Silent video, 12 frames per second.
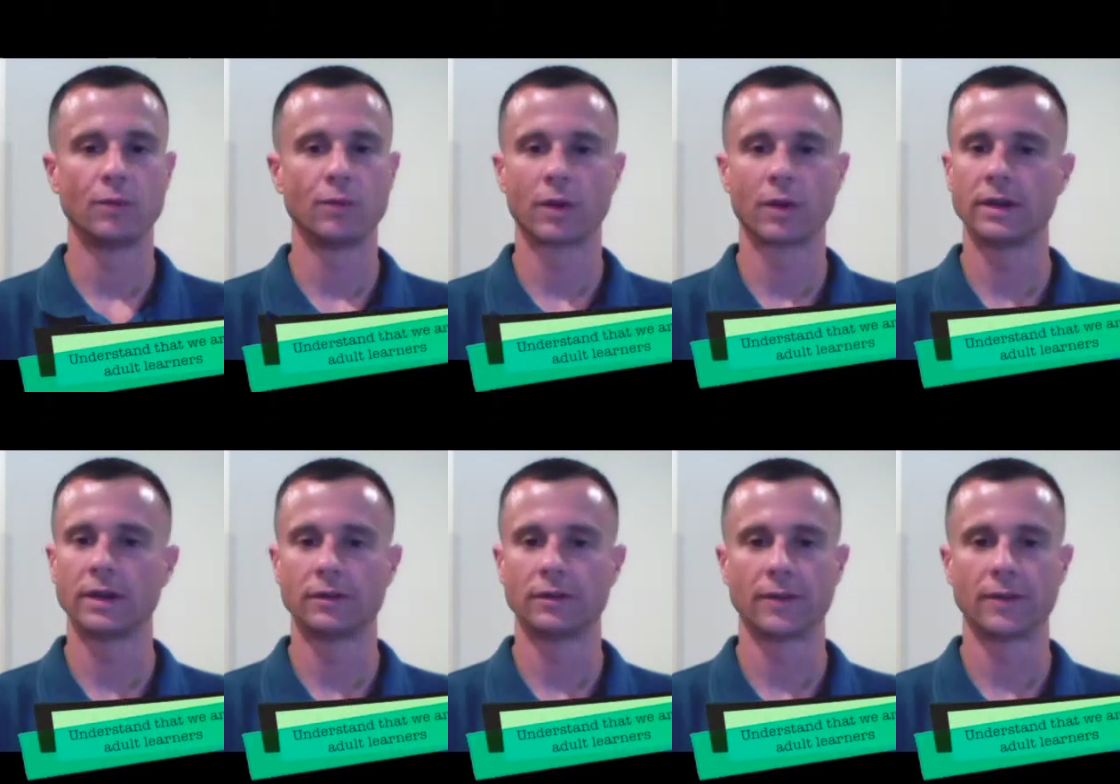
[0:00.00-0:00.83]
people
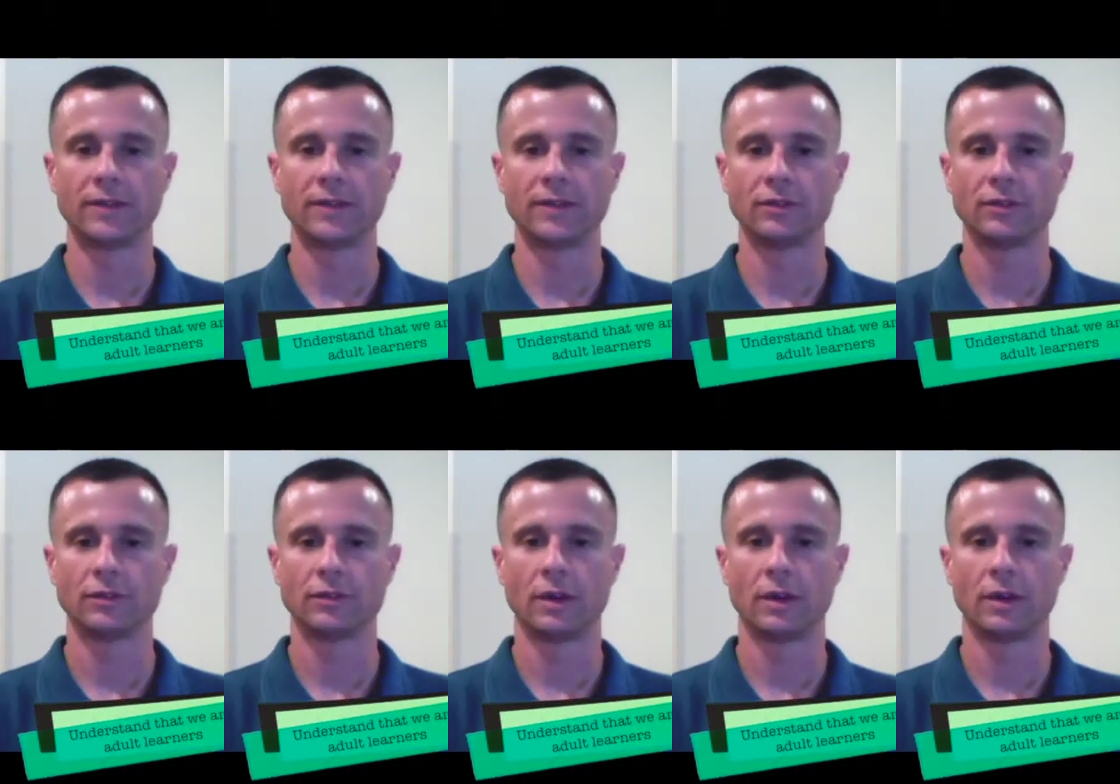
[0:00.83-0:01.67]
work at different
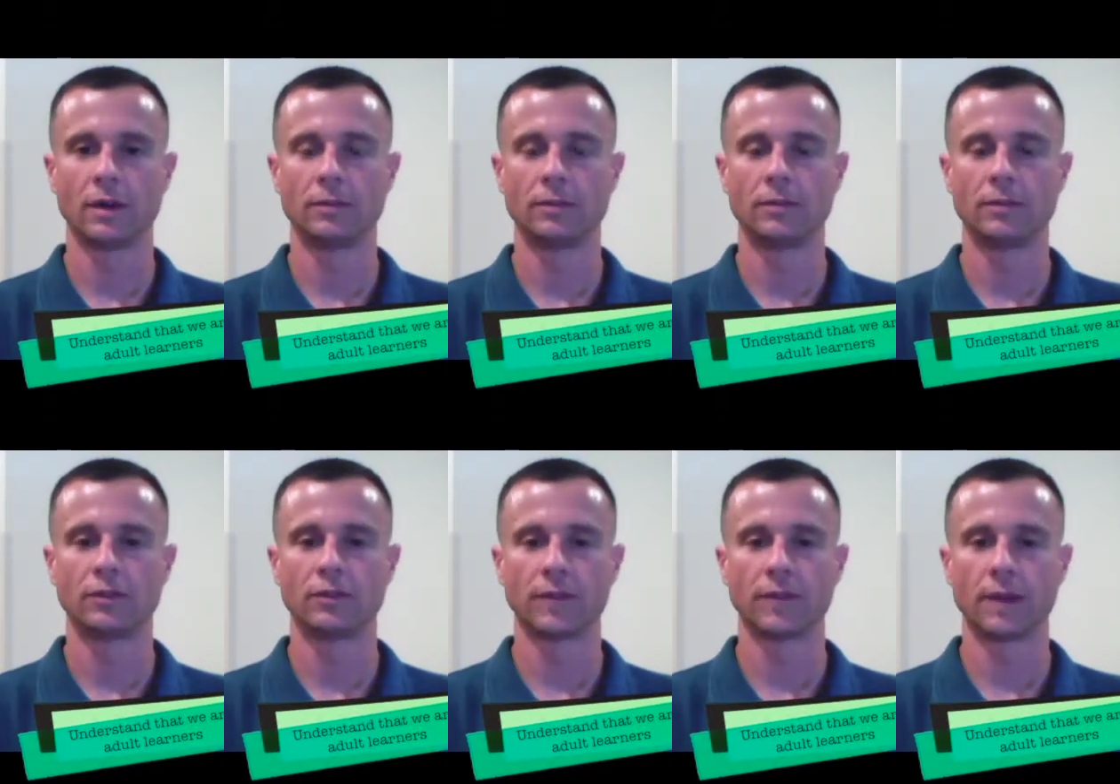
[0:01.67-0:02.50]
paces.
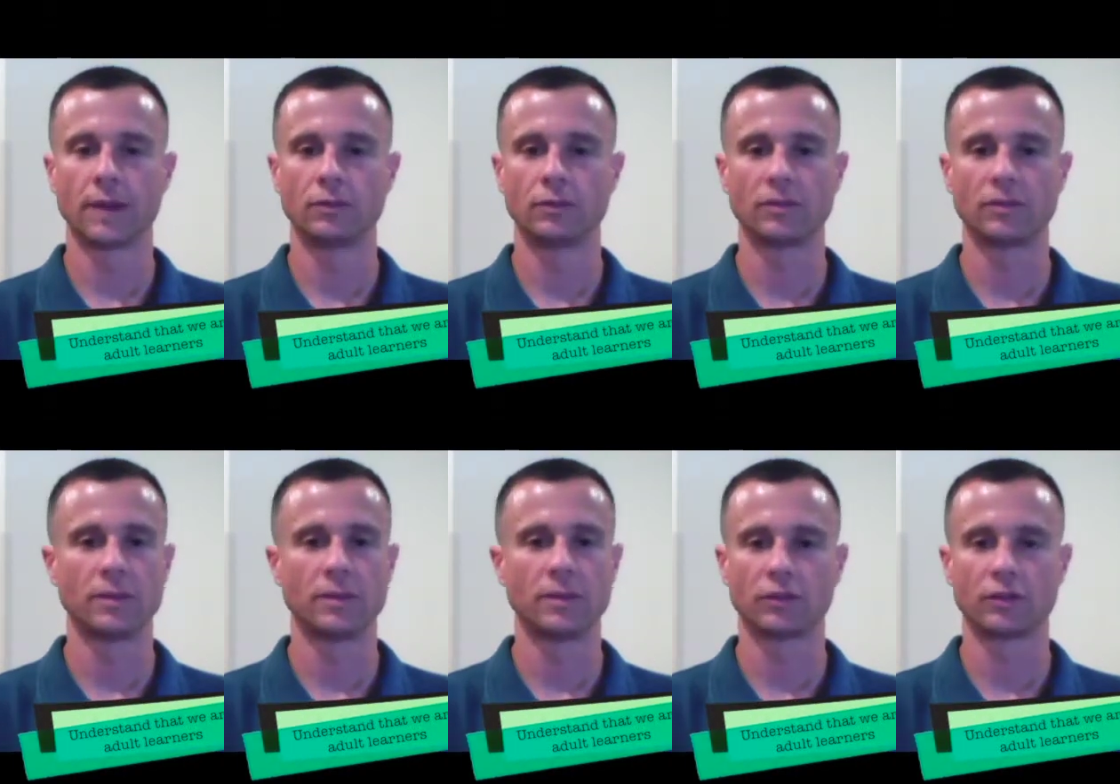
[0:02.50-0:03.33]
Sometimes
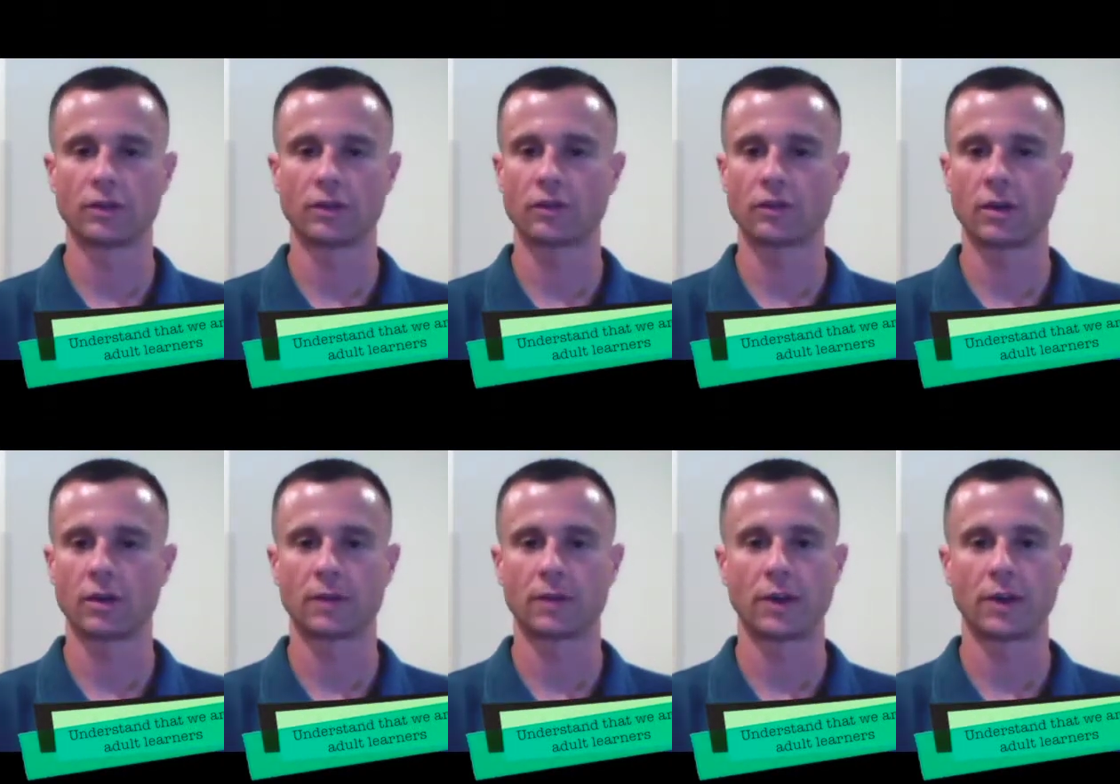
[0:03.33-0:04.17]
some people start
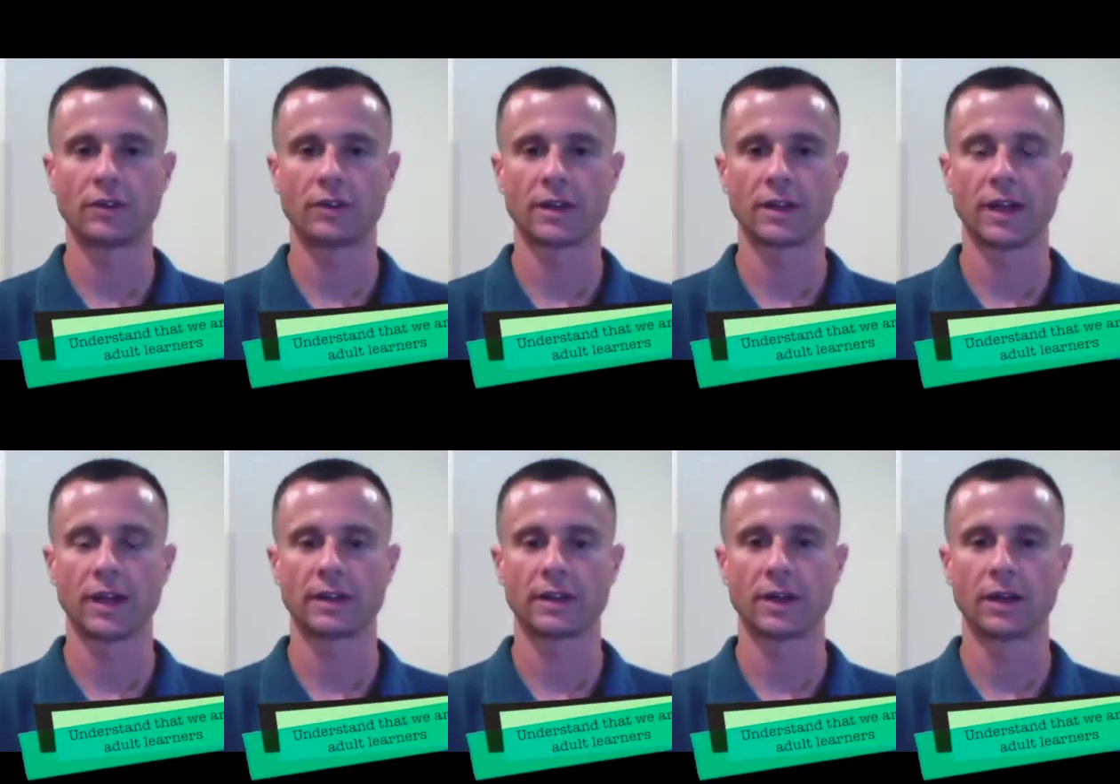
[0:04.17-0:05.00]
strong on a project
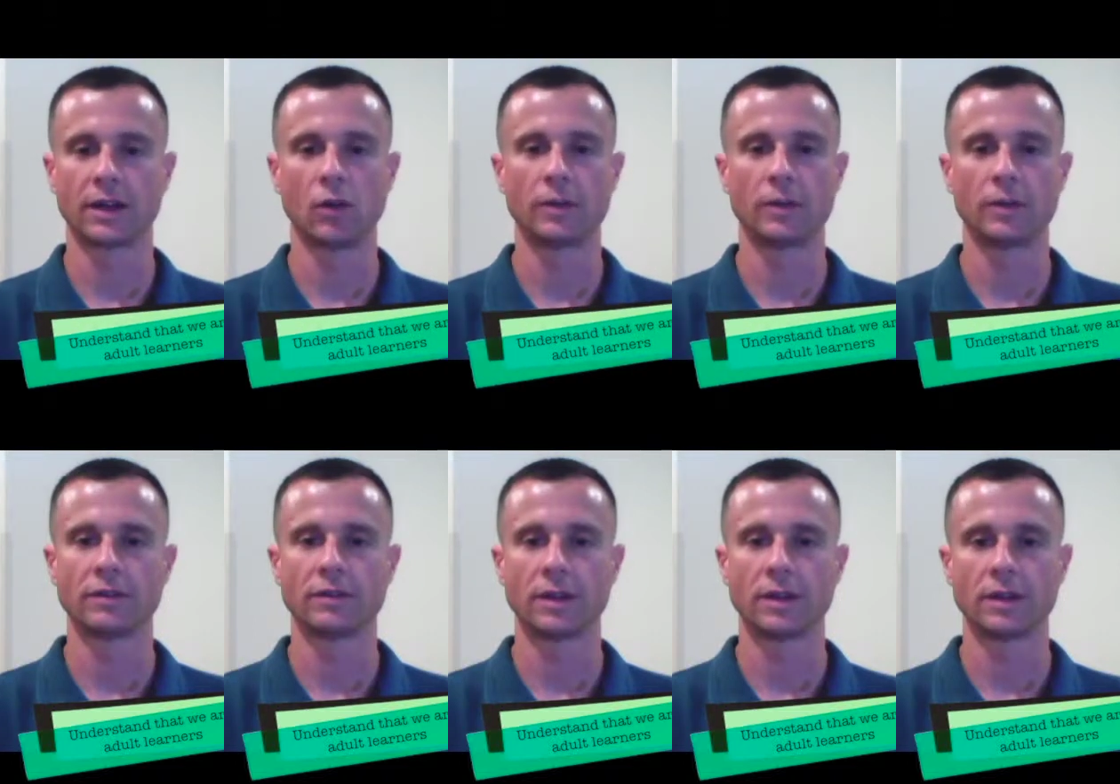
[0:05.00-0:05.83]
and like to get a whole
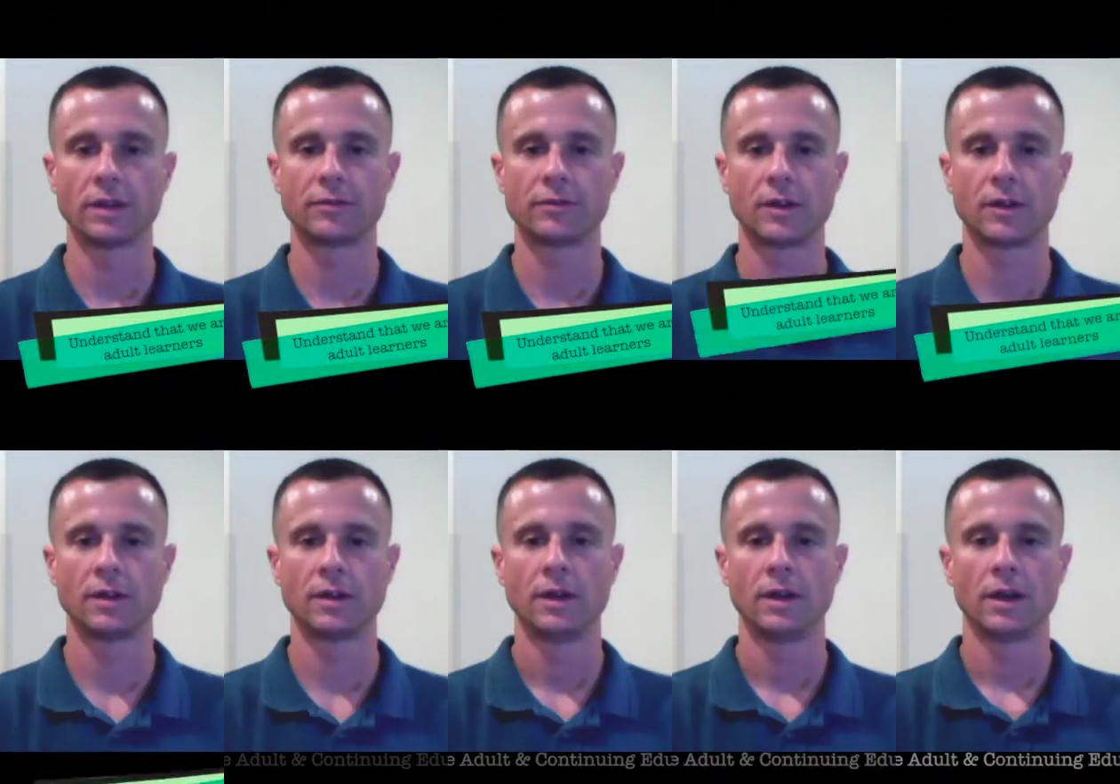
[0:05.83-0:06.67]
bunch of it done up front.